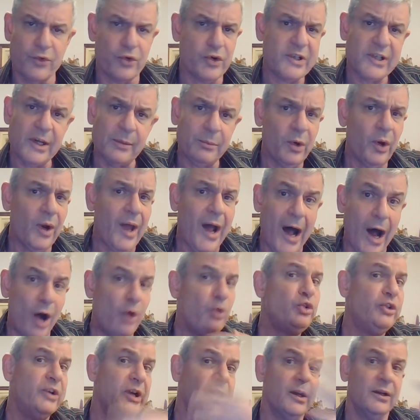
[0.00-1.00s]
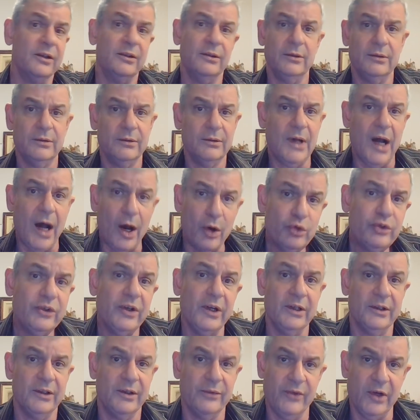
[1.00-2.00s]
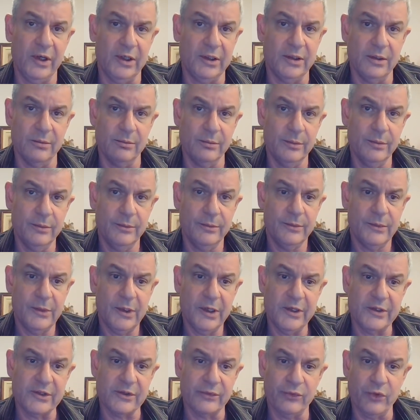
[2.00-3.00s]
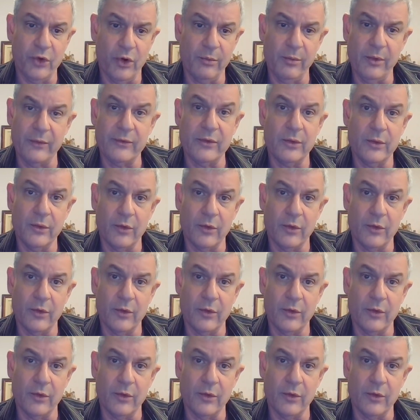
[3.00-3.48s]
example, outing the victim is a form